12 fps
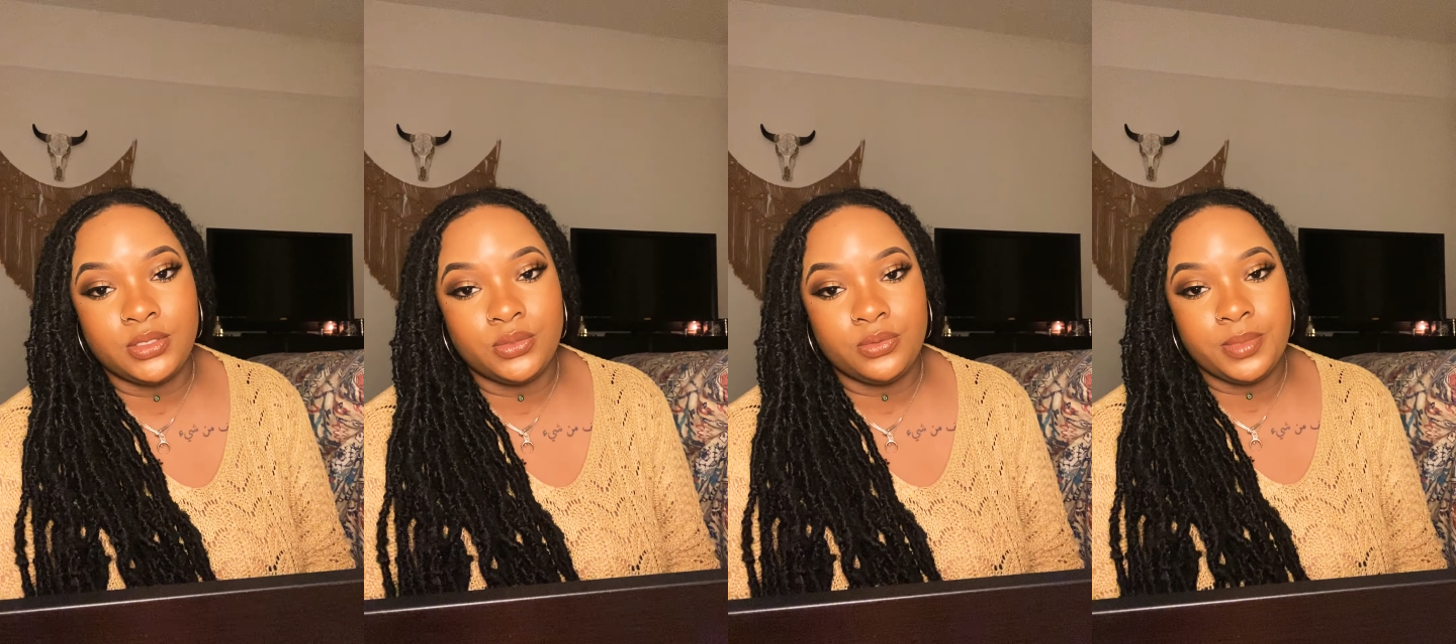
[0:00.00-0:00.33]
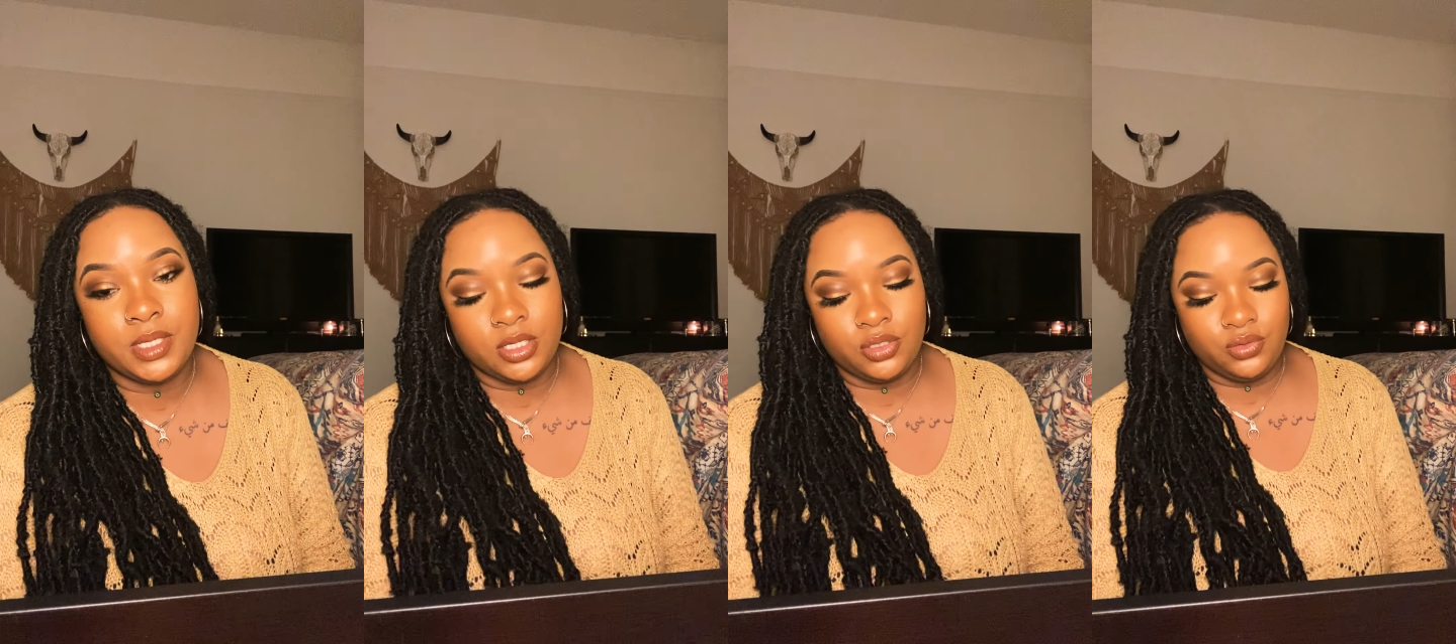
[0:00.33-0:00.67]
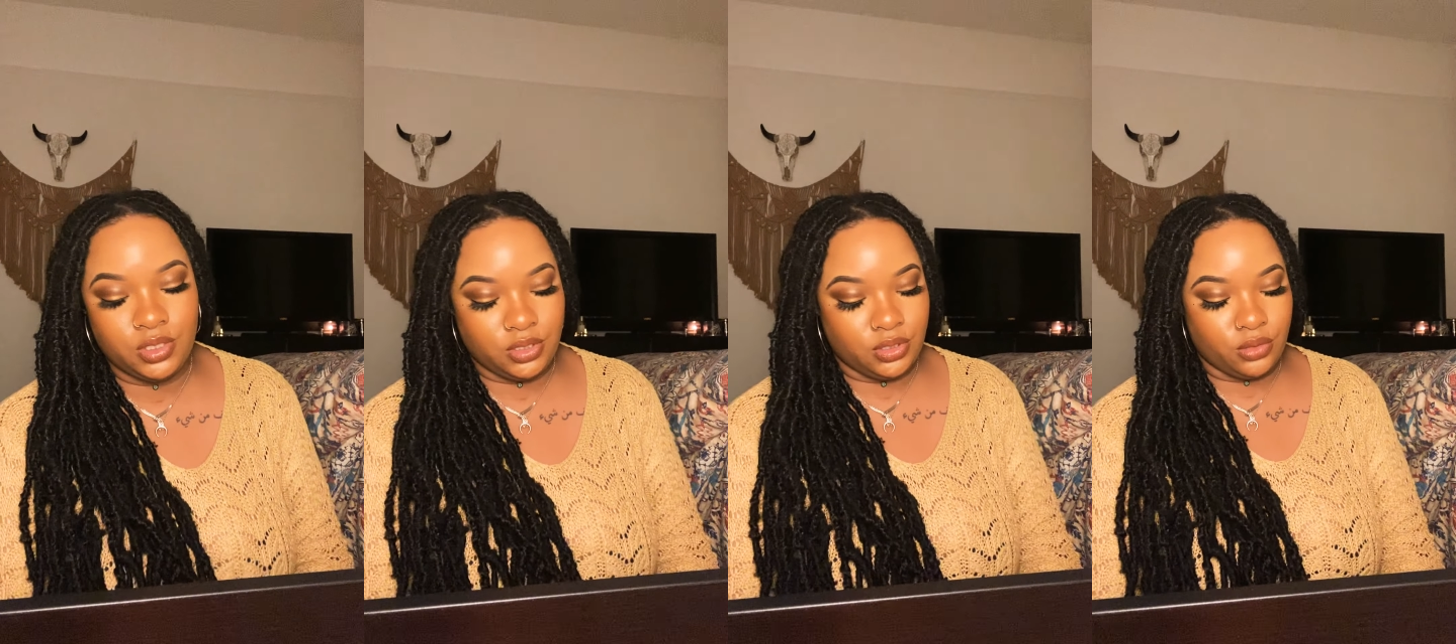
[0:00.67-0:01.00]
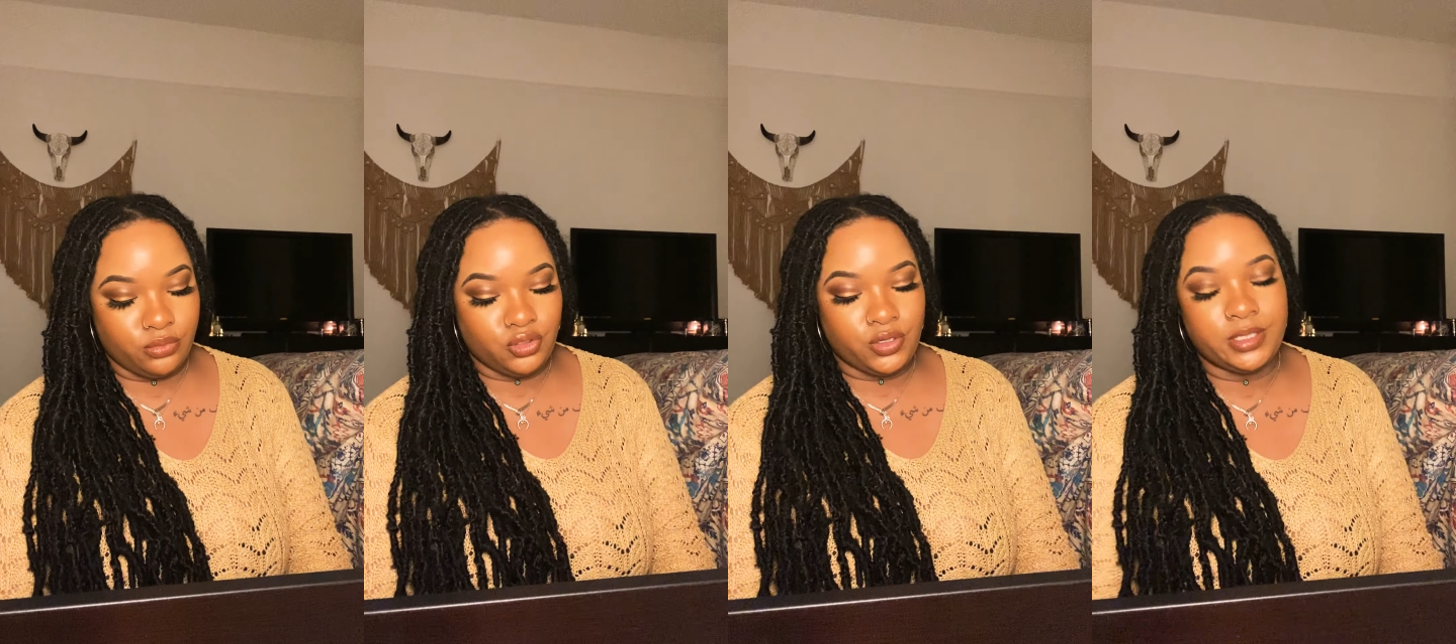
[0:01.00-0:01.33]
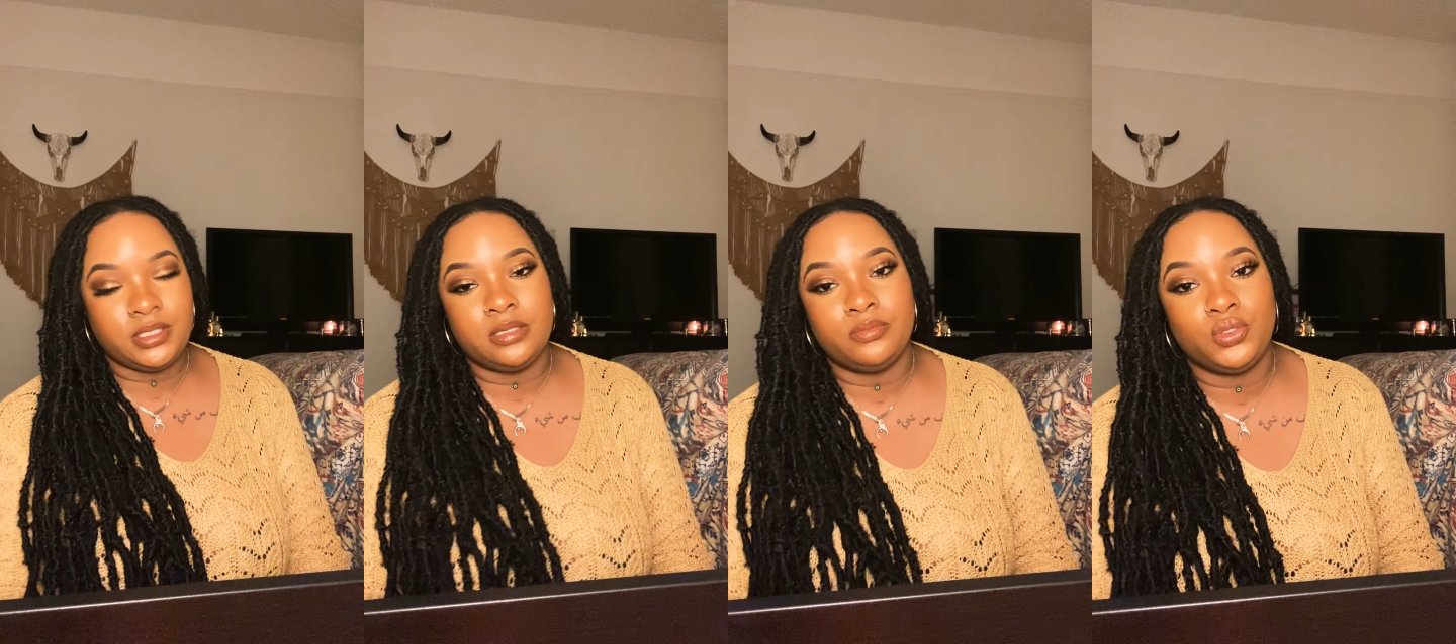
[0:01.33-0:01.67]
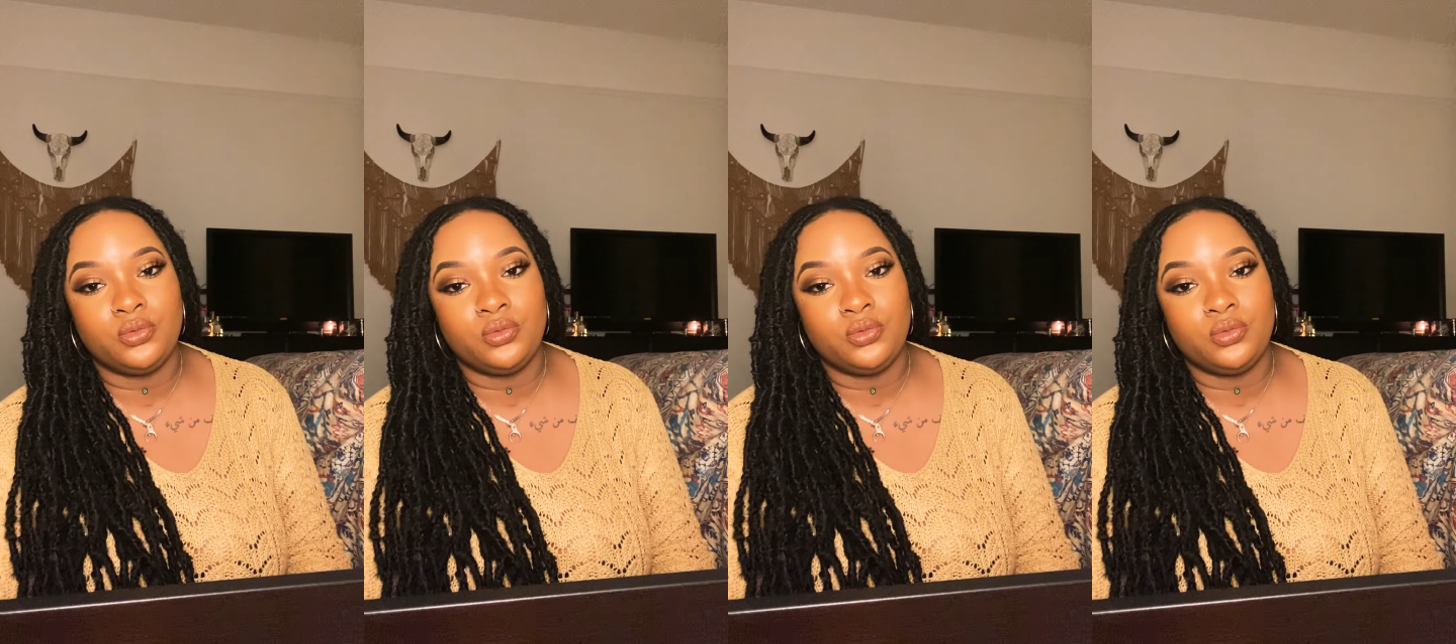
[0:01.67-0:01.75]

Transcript: to because you just don't trust them.